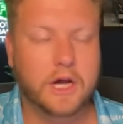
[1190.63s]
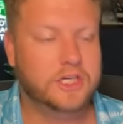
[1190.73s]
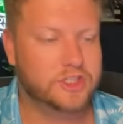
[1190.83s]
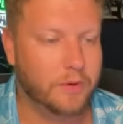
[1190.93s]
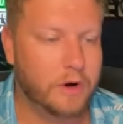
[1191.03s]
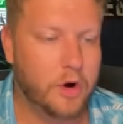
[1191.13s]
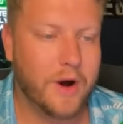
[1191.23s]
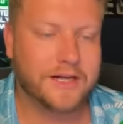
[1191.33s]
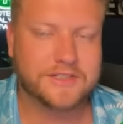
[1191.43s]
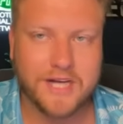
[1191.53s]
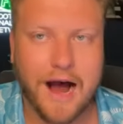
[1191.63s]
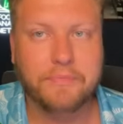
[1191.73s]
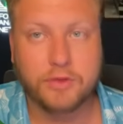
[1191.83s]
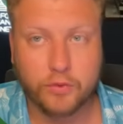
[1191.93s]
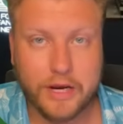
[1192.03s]
Someone who has
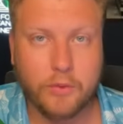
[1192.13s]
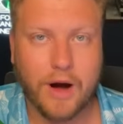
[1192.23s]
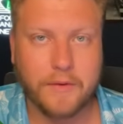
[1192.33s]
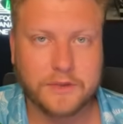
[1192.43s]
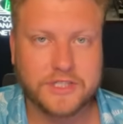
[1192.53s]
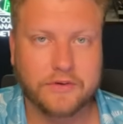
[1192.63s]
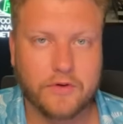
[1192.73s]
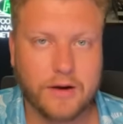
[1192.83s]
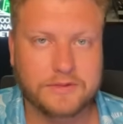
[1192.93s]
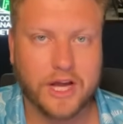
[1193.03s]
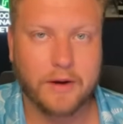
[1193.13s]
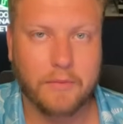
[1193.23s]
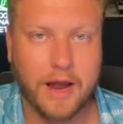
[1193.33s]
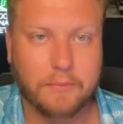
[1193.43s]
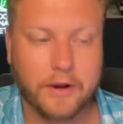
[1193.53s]
top 3 wide receiver upside, in
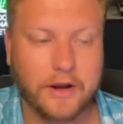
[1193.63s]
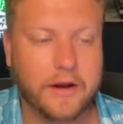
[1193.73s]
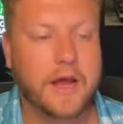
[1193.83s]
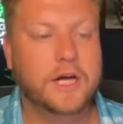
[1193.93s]
my opinion.